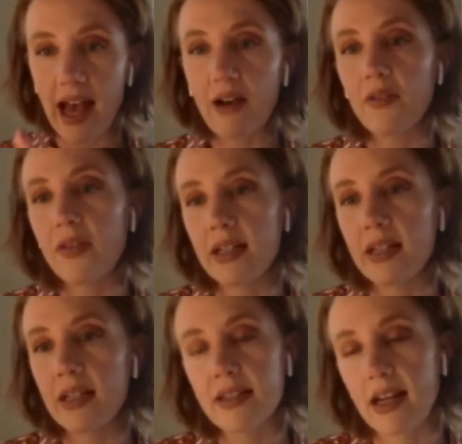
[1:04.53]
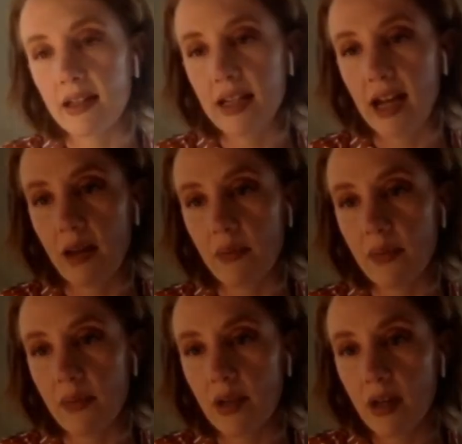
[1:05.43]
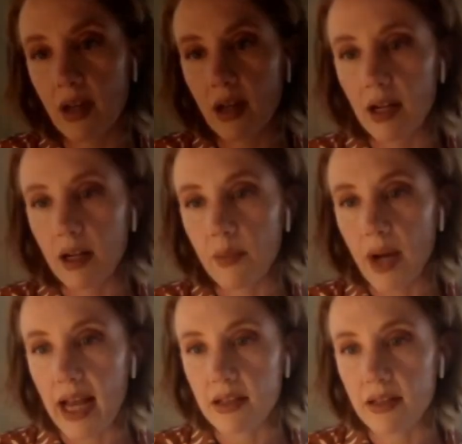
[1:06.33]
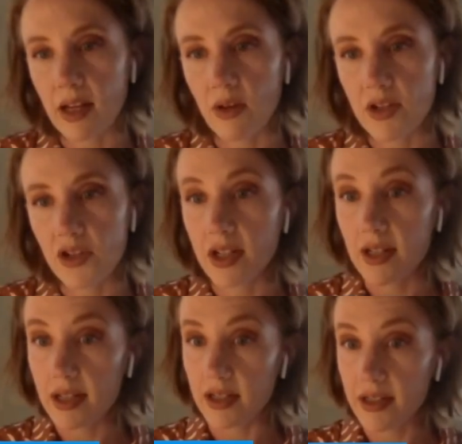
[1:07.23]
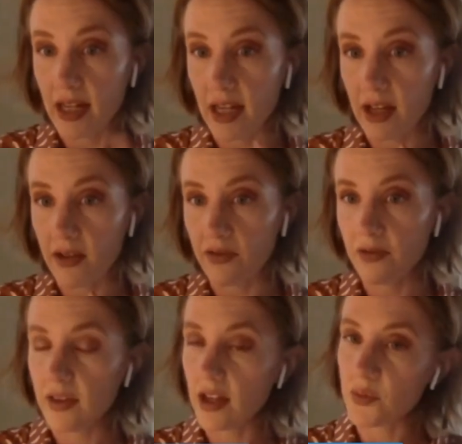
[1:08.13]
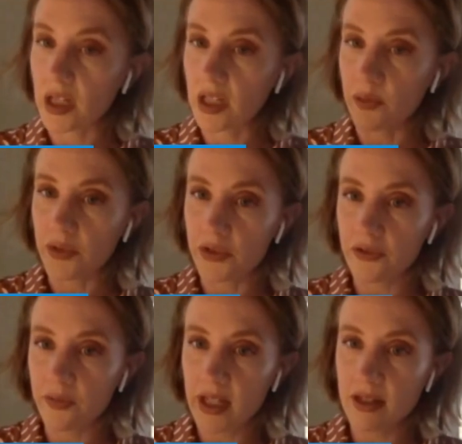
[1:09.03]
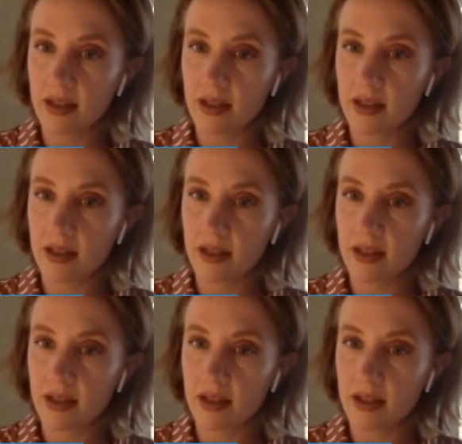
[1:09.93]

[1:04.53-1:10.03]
How have they done the second time I asked that question, to see if there's been an improvement.